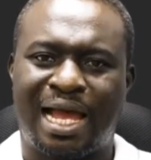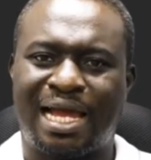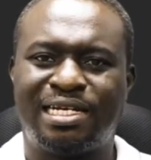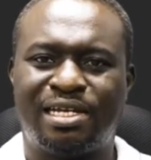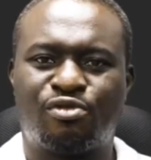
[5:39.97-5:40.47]

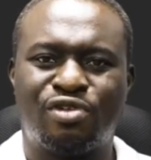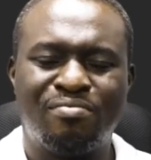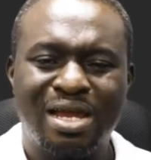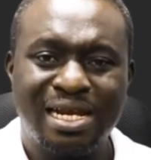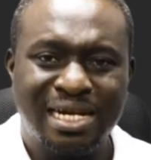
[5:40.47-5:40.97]
and the
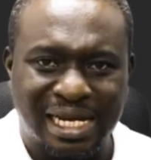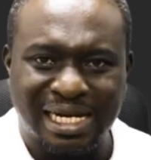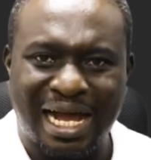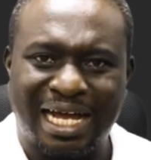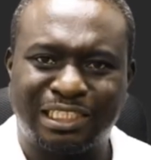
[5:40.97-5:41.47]

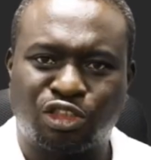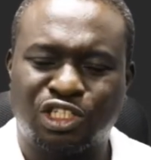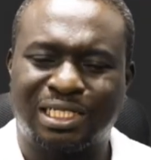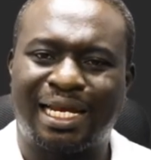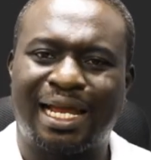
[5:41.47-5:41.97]
remaining are
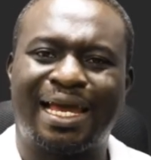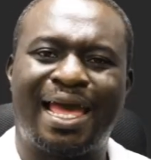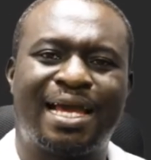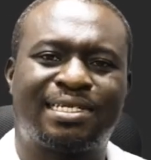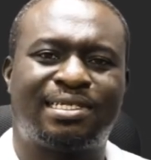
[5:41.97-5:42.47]
just like
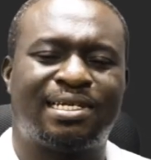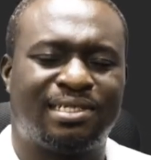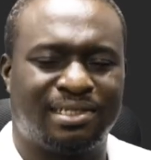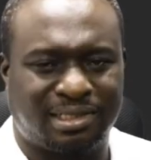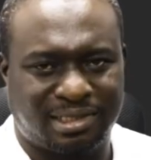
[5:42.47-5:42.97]

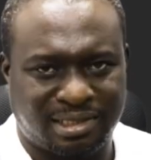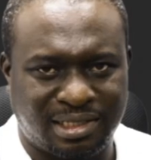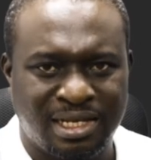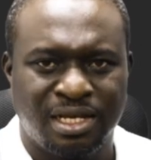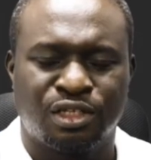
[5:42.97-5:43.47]
excesses.